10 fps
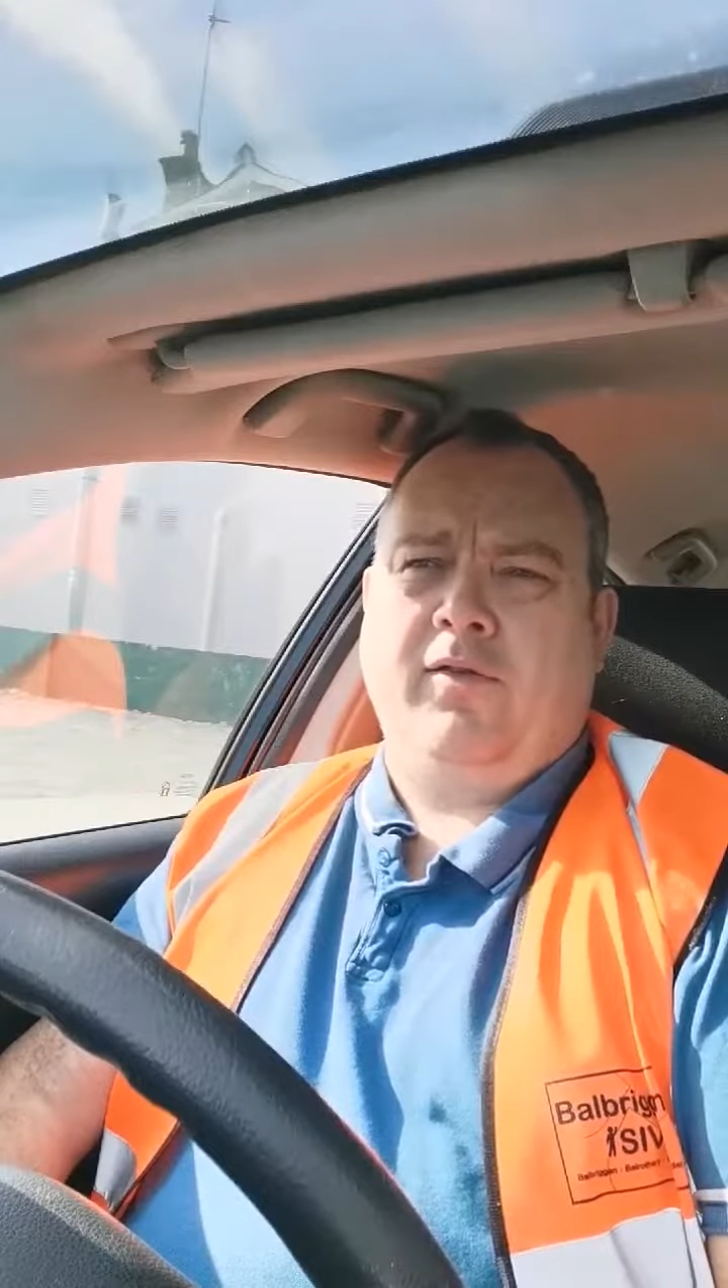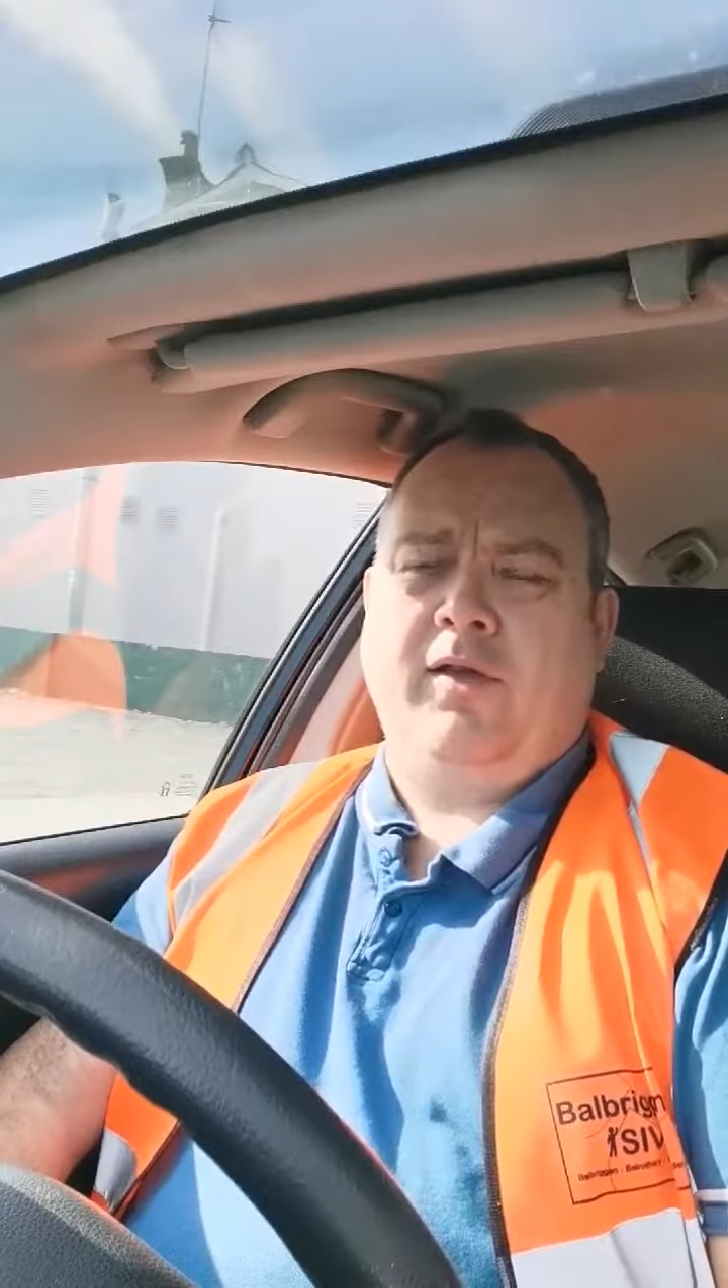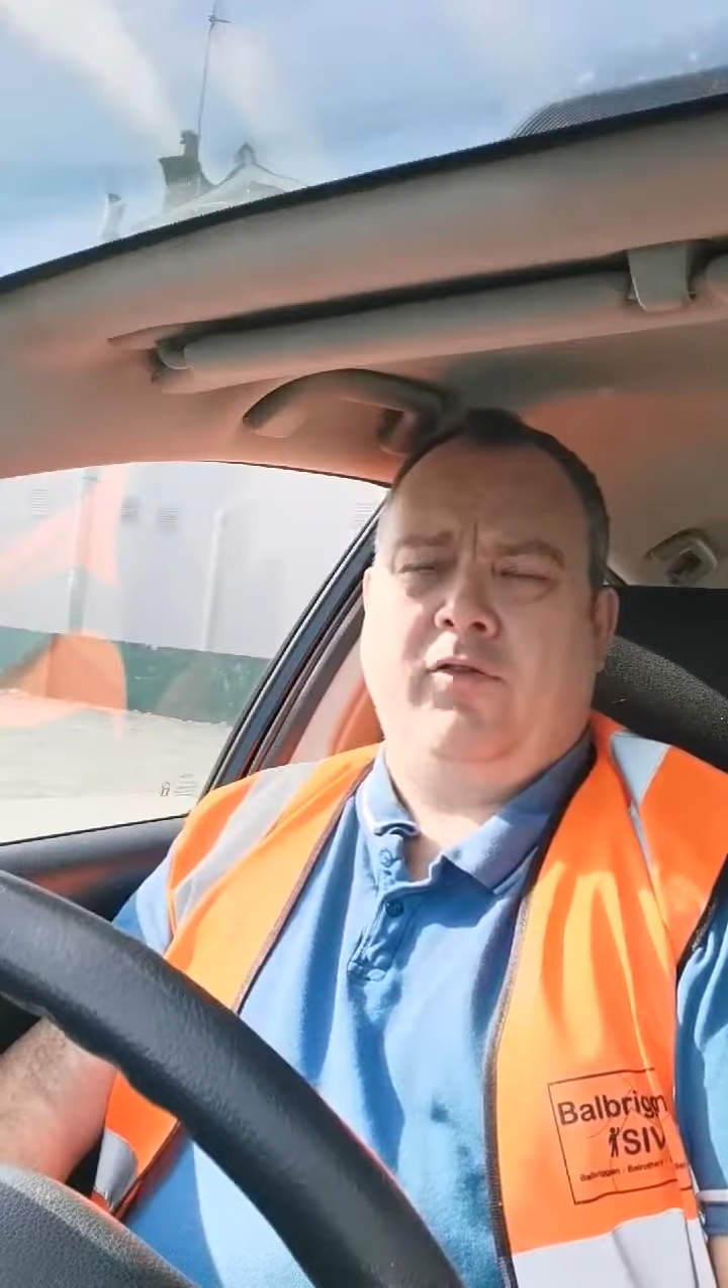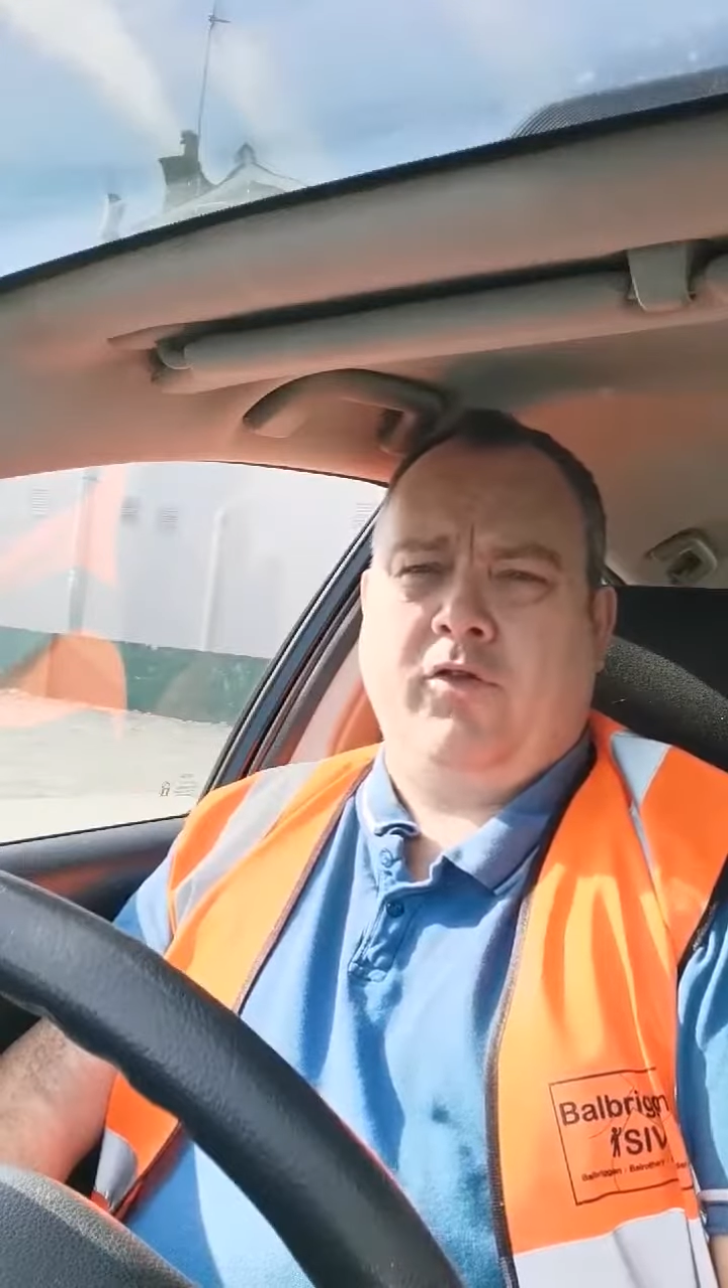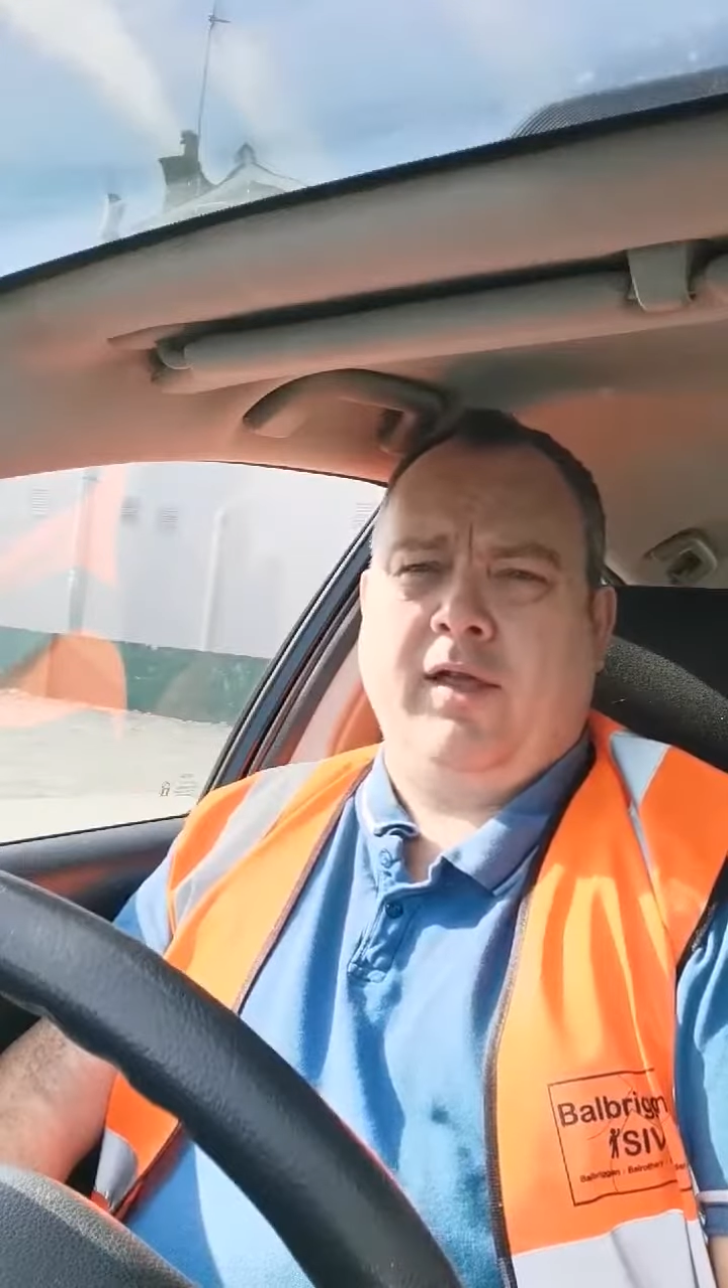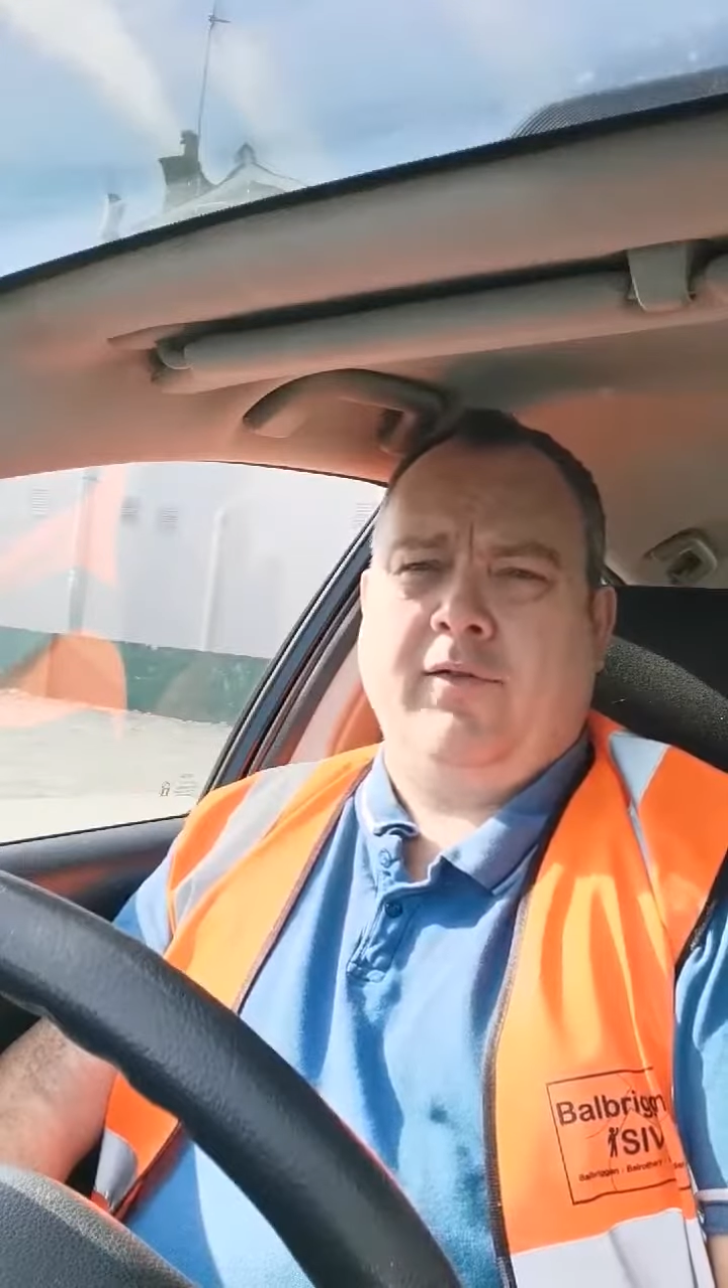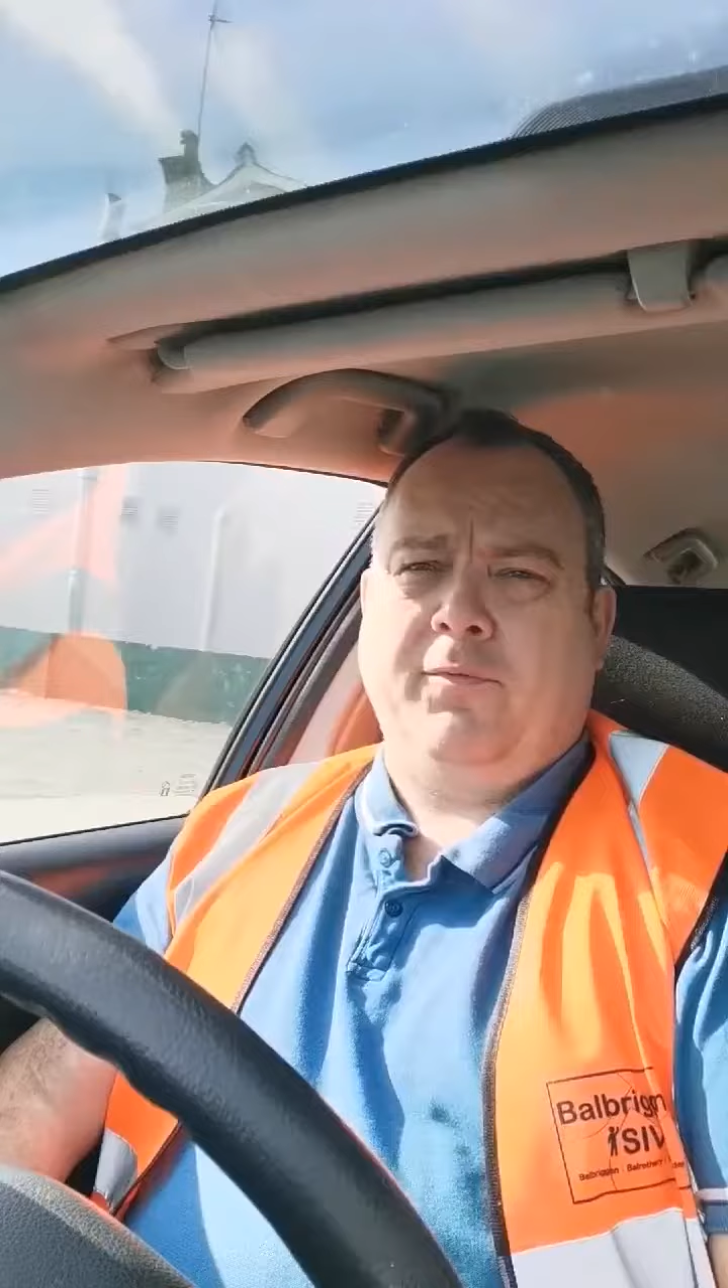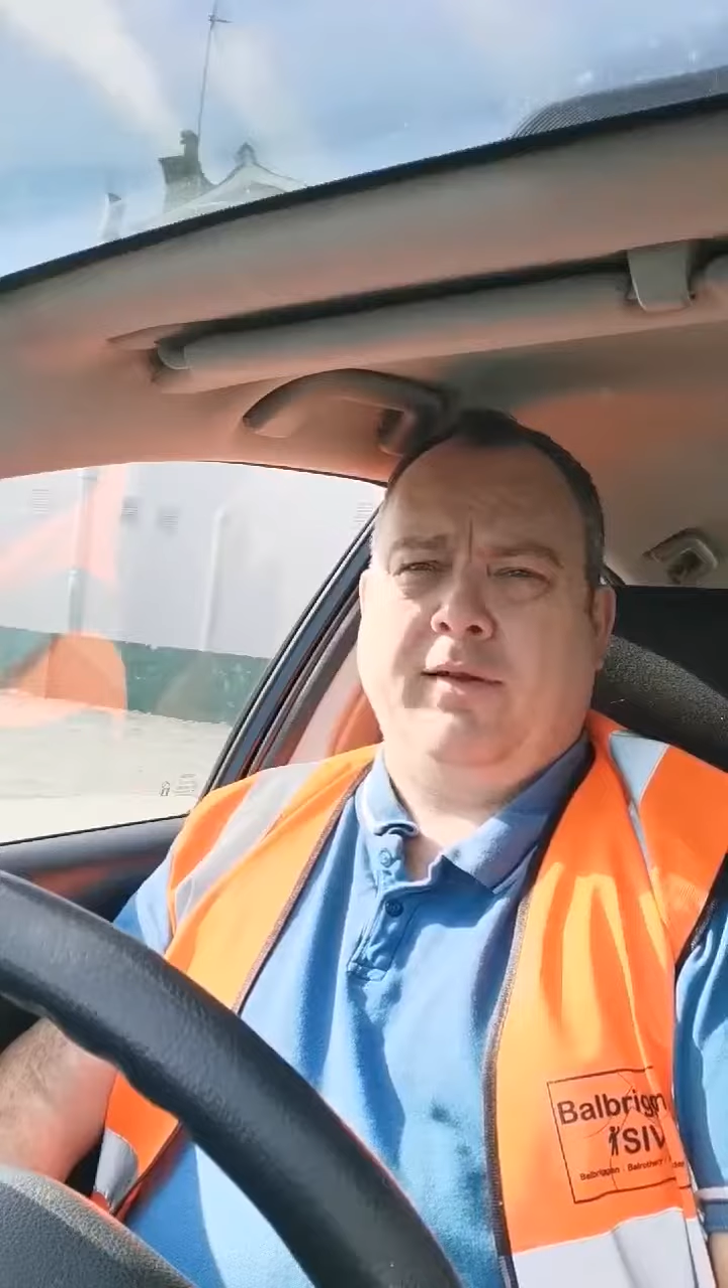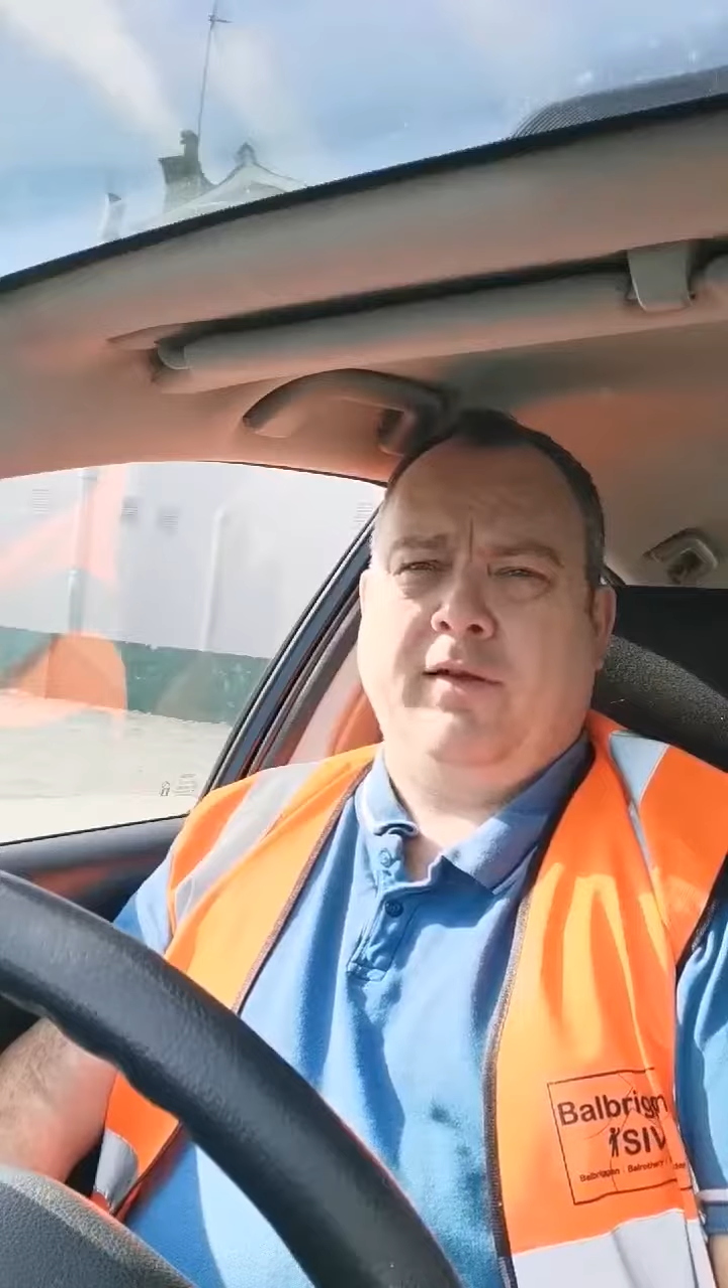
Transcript: us and try and give us